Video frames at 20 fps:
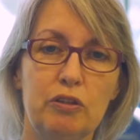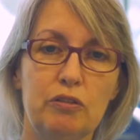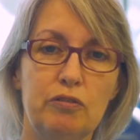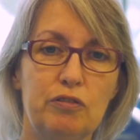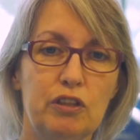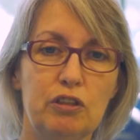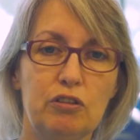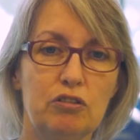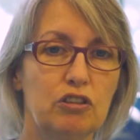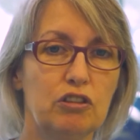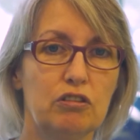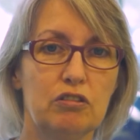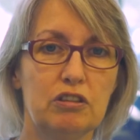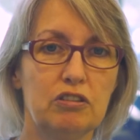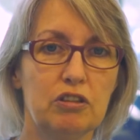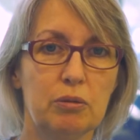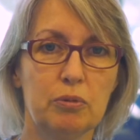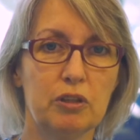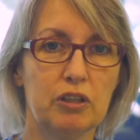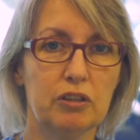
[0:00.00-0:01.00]
the future is
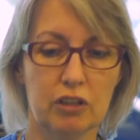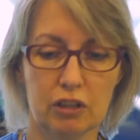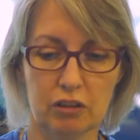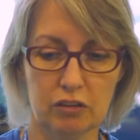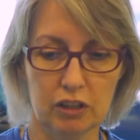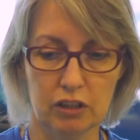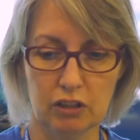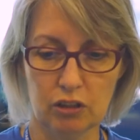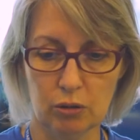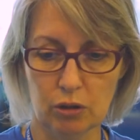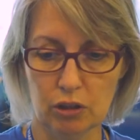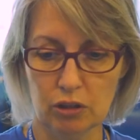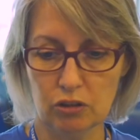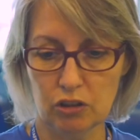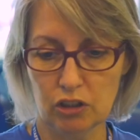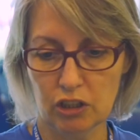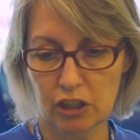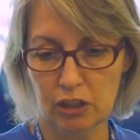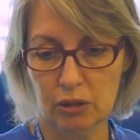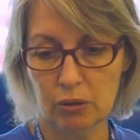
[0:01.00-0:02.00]
something that you can
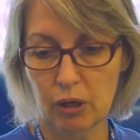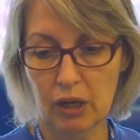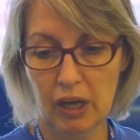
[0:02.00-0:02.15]
do.